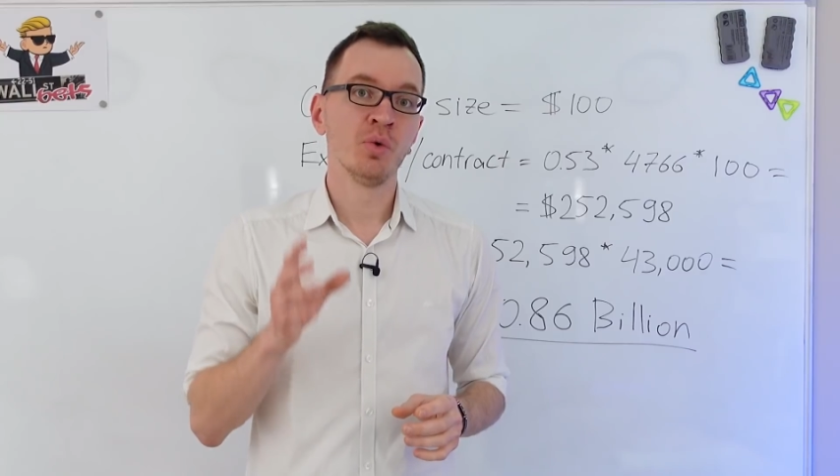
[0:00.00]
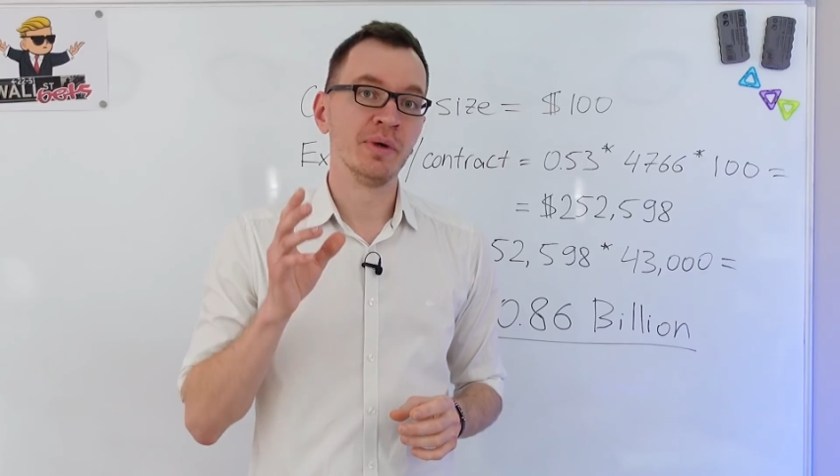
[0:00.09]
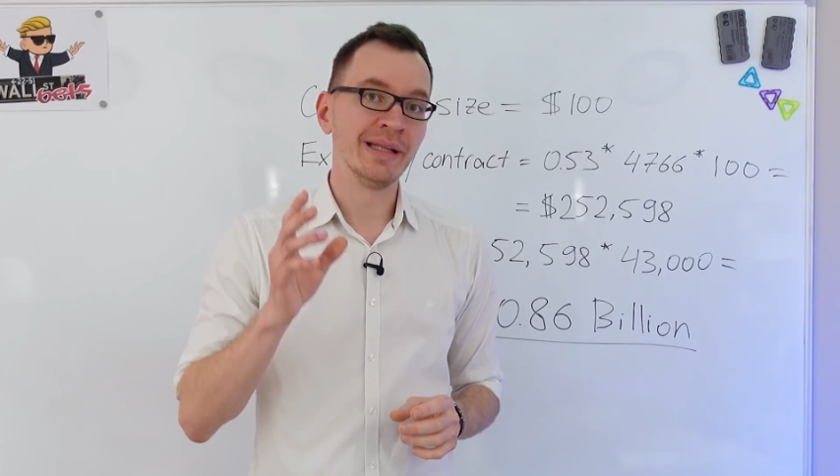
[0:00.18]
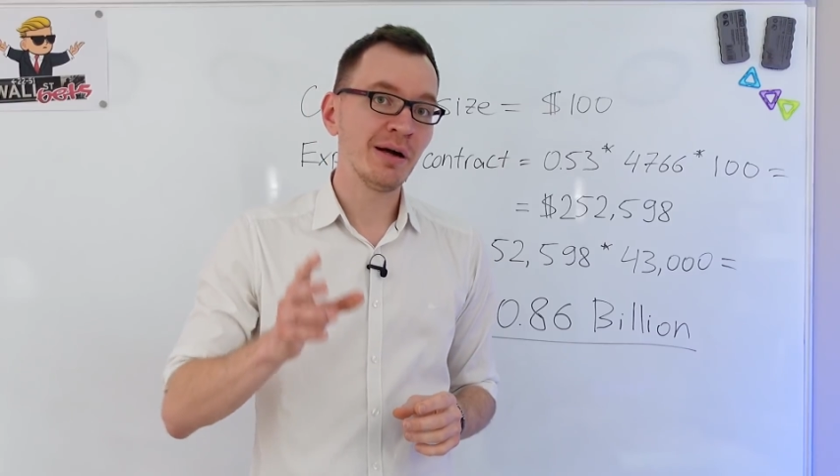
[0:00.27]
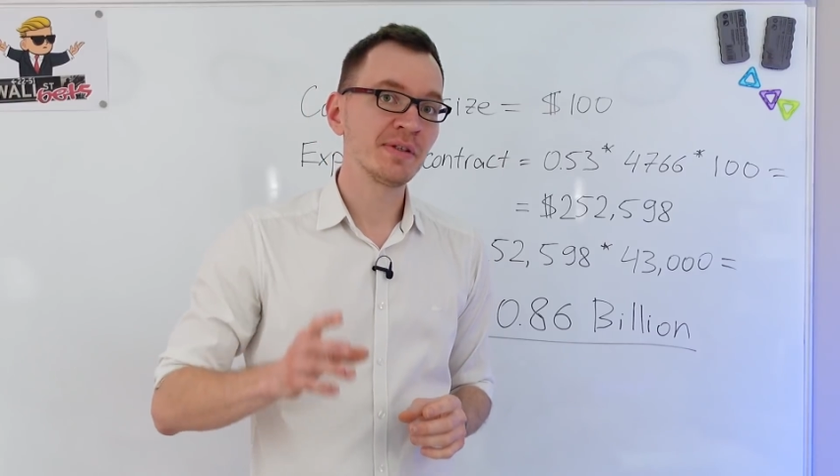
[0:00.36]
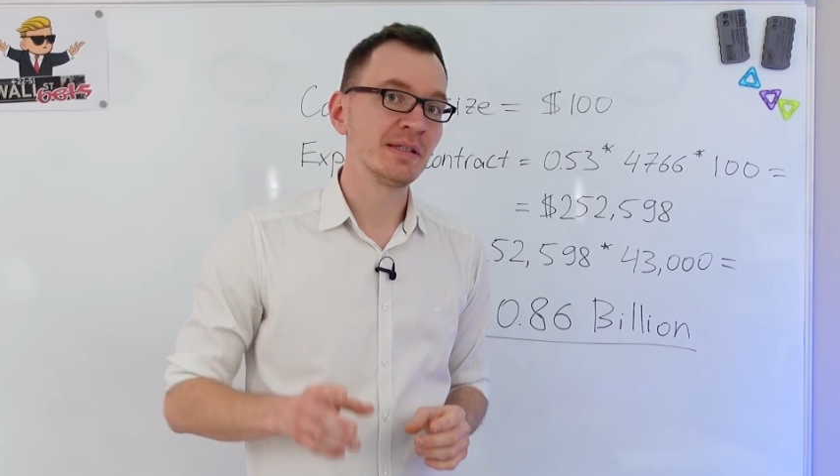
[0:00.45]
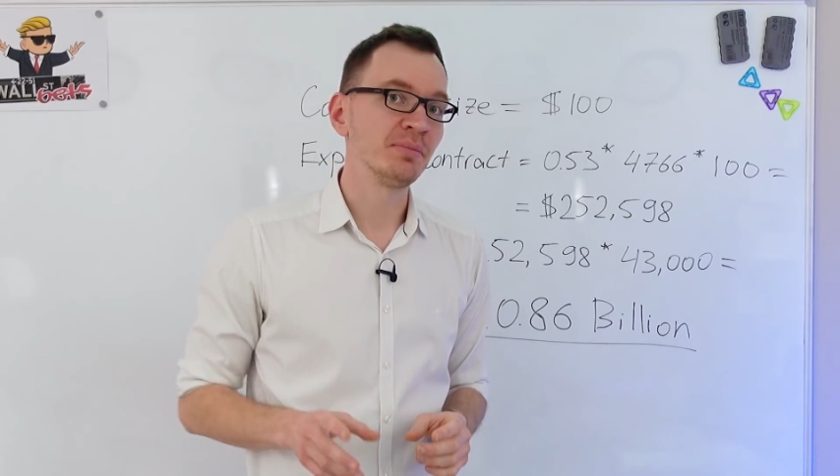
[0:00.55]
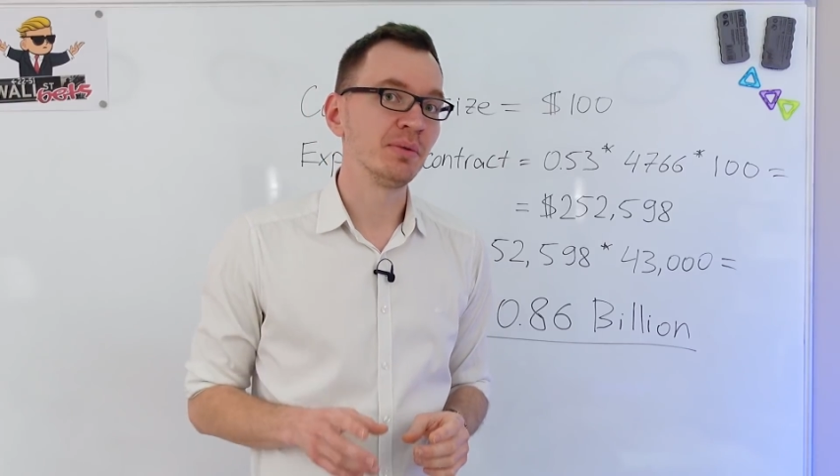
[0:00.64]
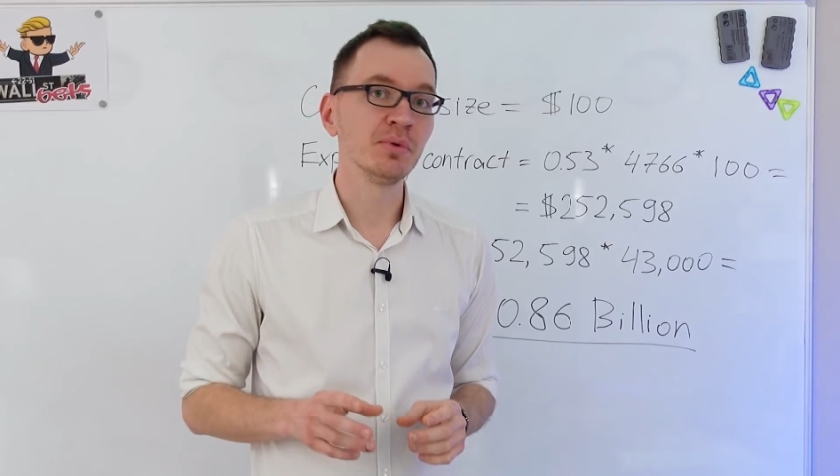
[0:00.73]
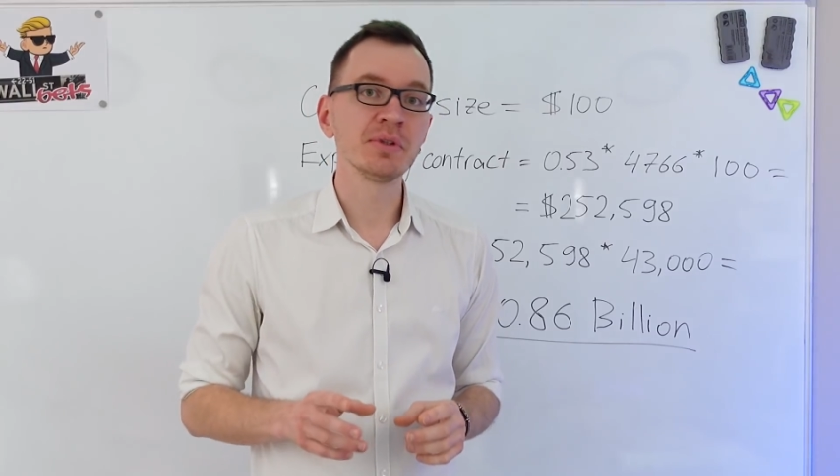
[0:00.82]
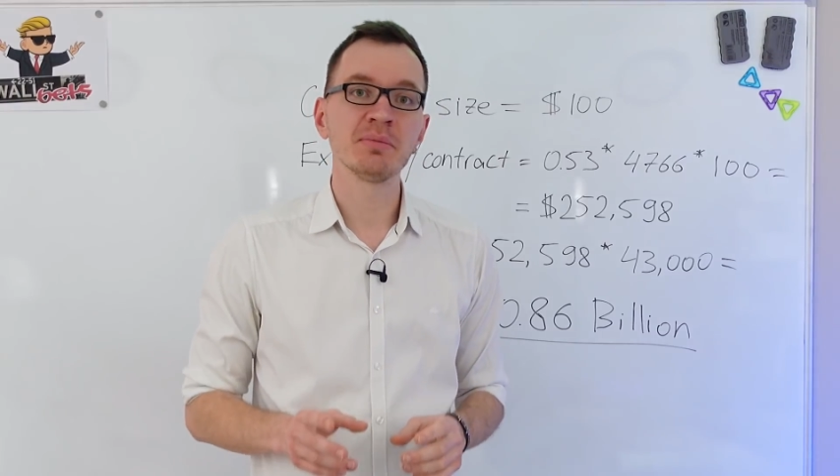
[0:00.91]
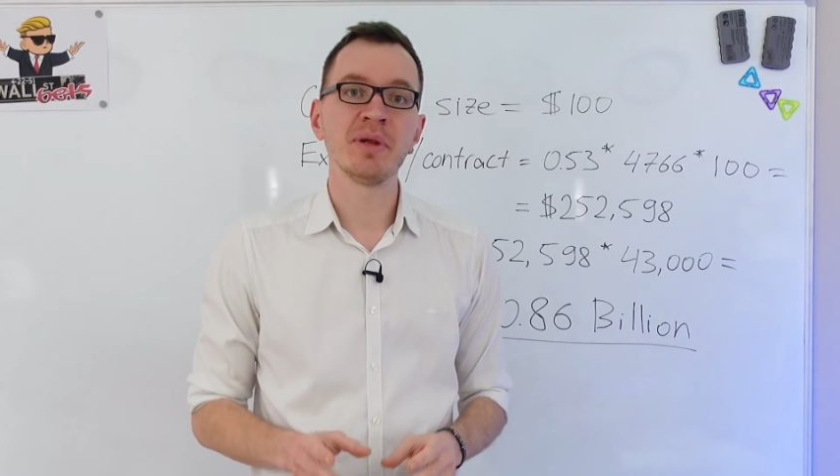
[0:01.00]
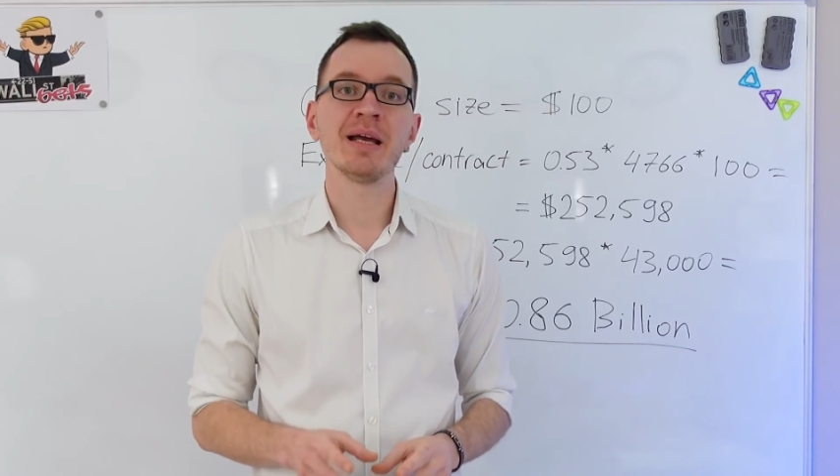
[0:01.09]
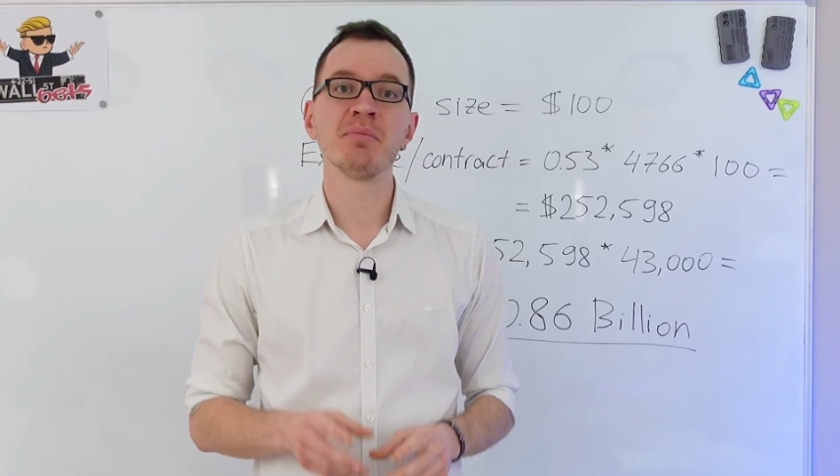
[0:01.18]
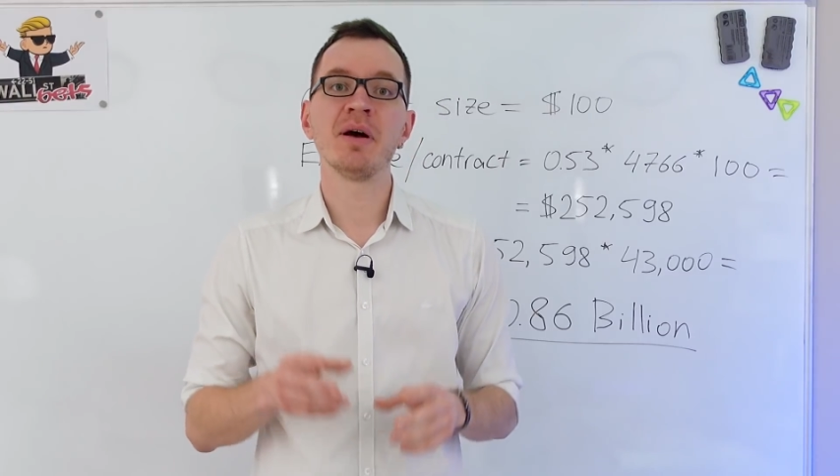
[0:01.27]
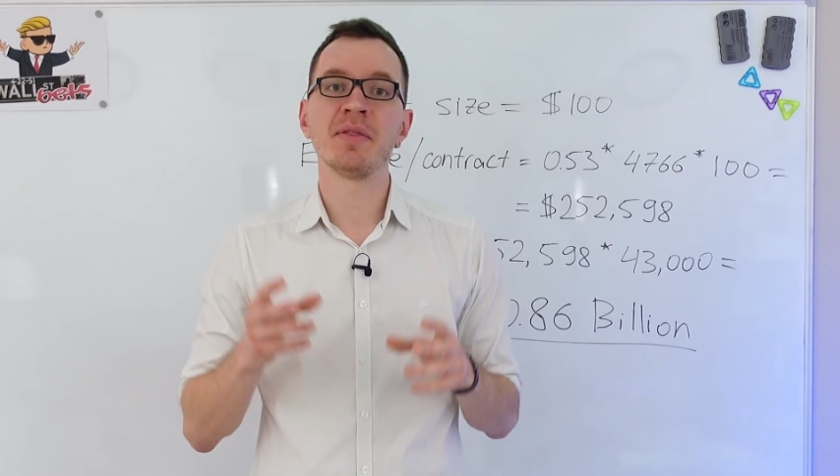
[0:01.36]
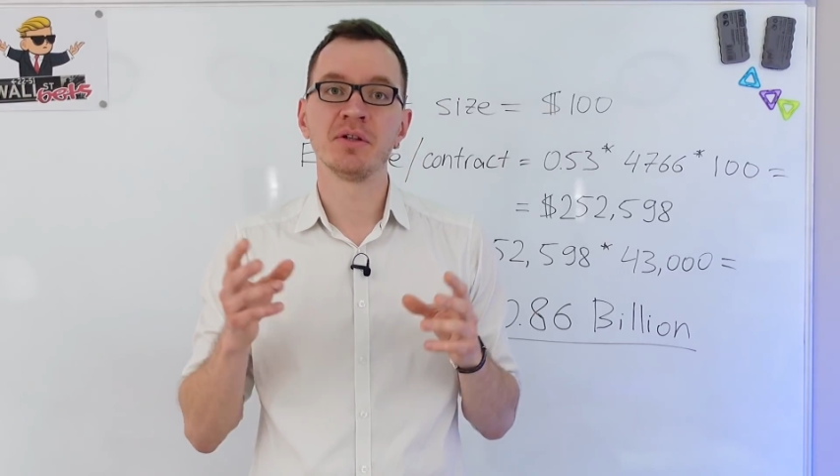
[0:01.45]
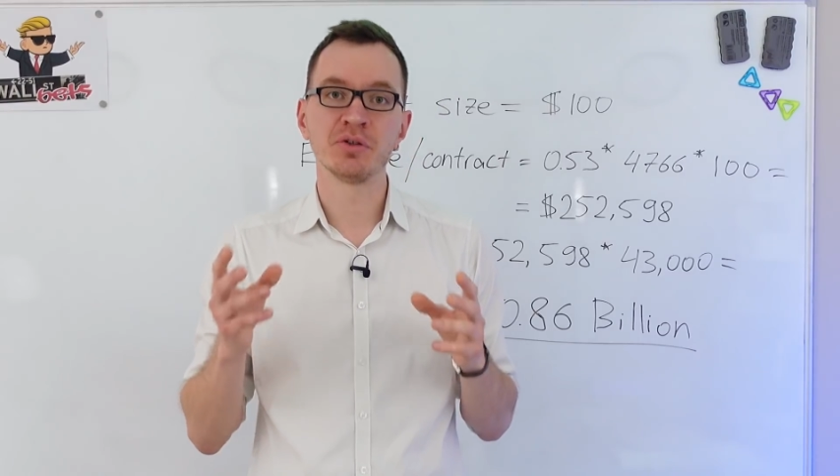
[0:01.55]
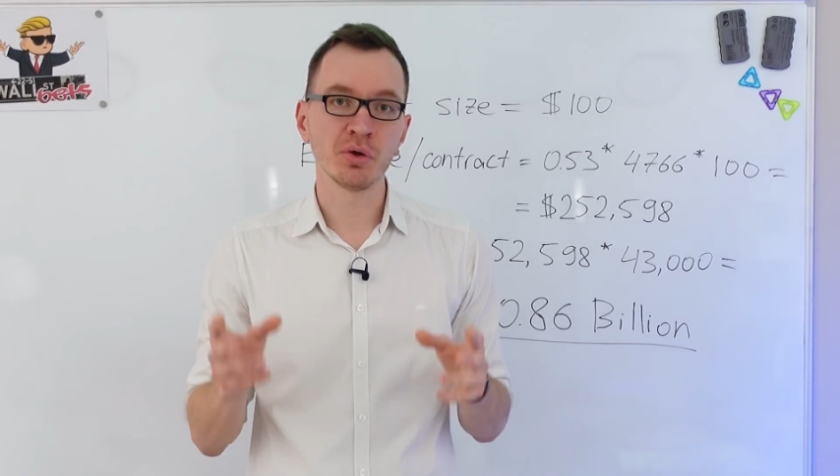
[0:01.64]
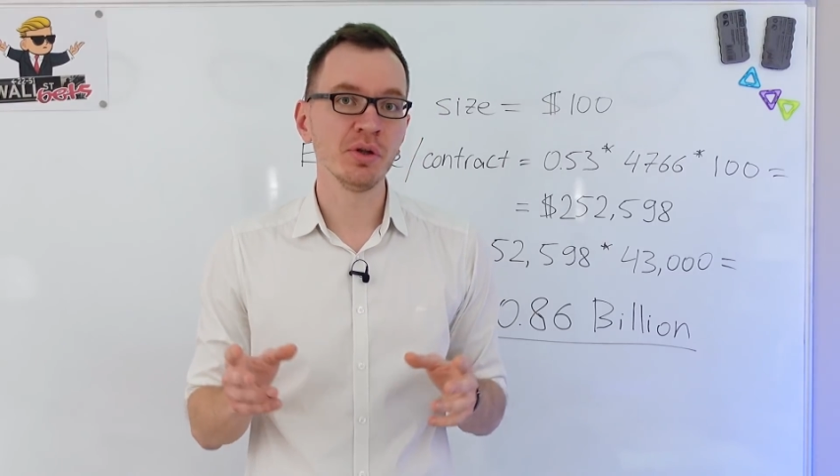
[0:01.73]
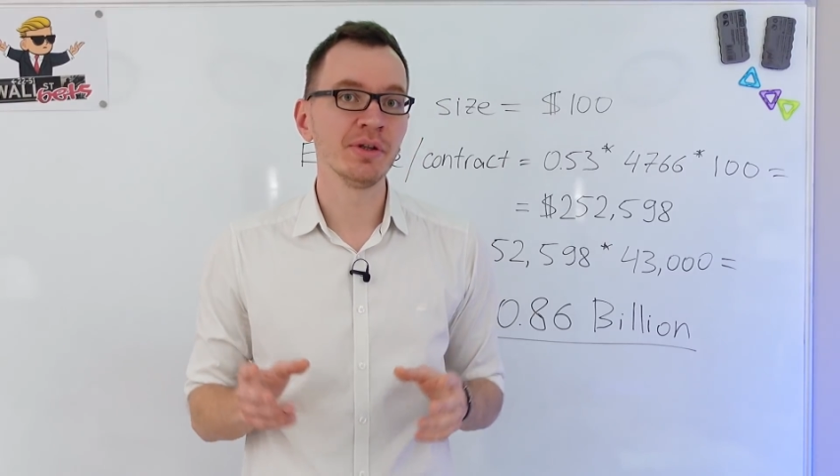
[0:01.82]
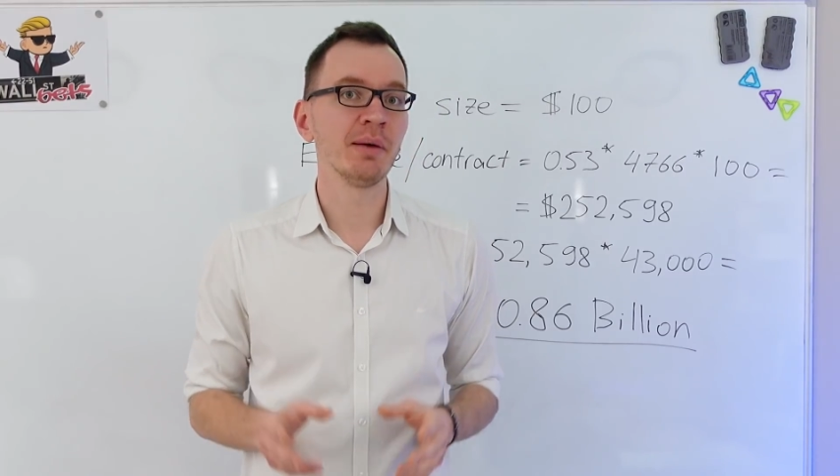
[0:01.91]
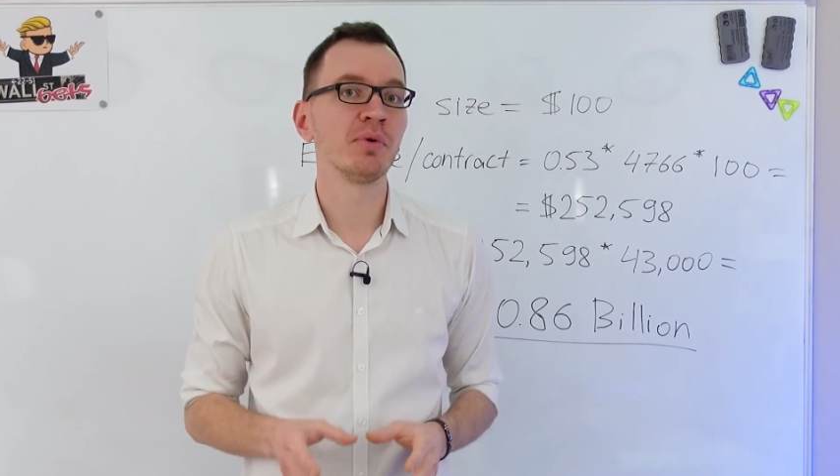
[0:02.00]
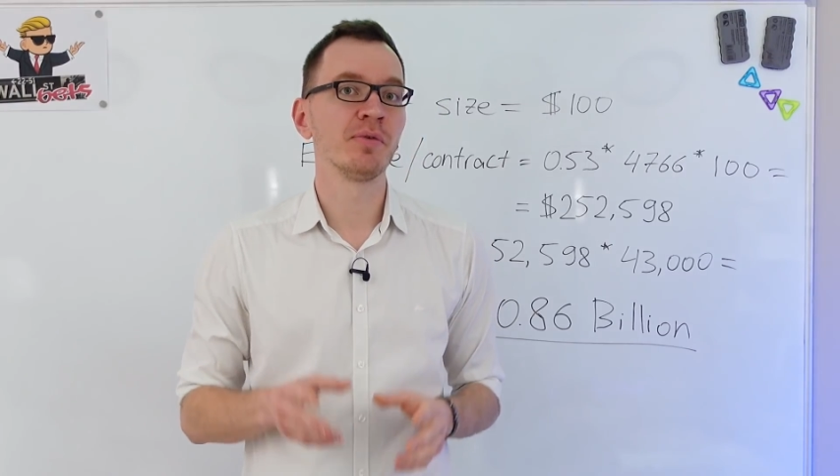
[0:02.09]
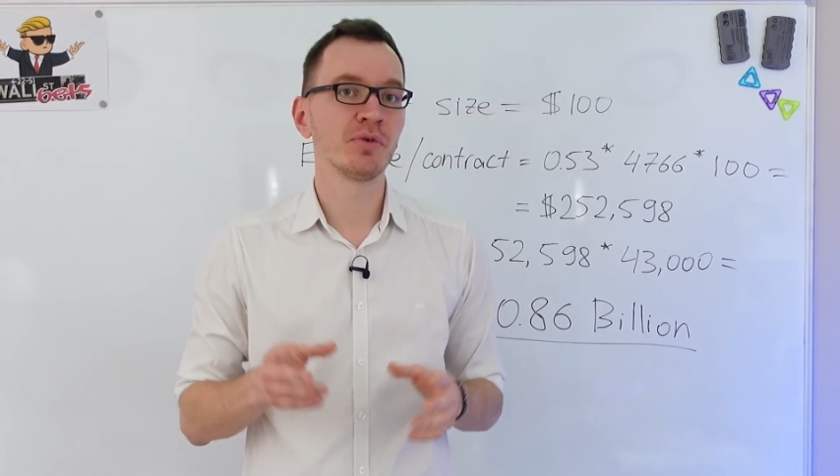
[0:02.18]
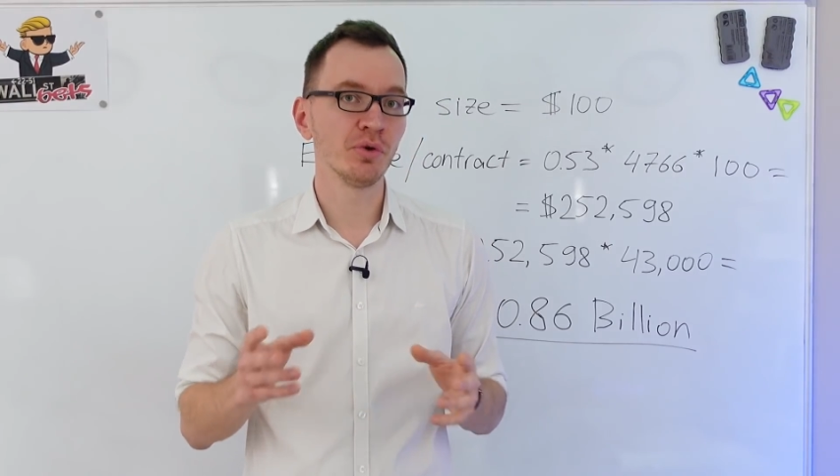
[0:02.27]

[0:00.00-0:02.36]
we now simply multiply it by the total number of